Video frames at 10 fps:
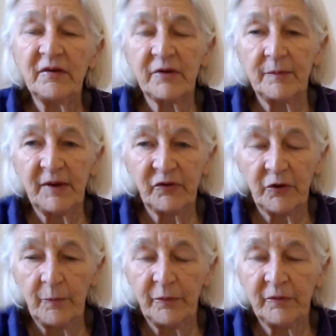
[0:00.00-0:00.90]
are some
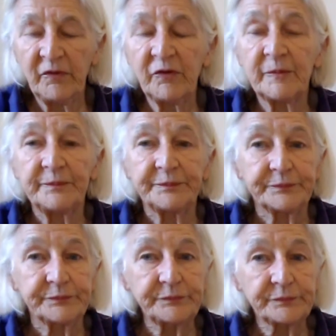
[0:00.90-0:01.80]
examples
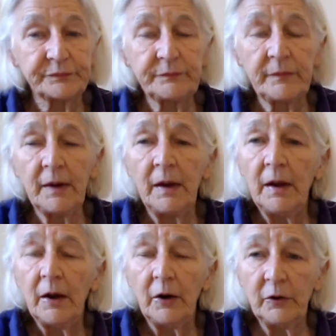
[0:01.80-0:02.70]

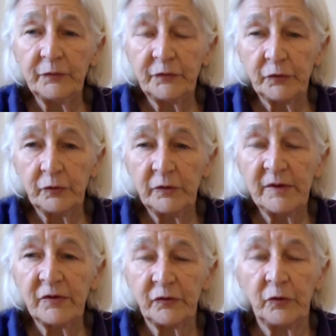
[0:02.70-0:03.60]
of
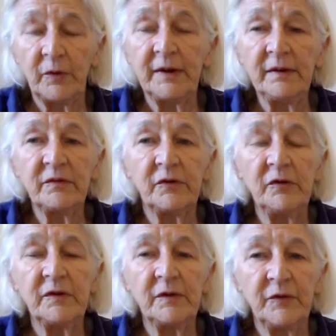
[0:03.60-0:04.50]
children's drawings
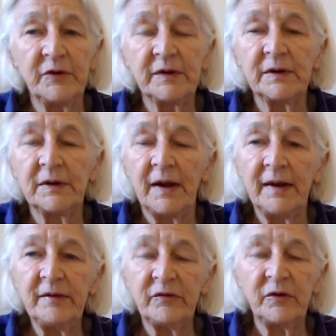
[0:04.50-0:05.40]
using vertical
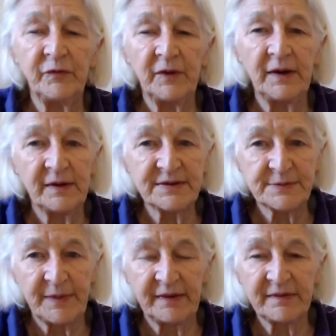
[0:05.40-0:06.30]
lines to fill in a
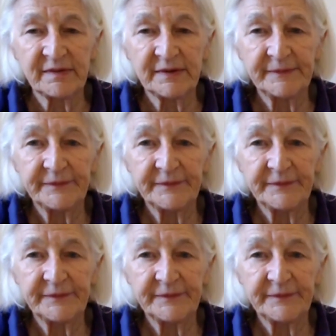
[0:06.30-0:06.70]
space.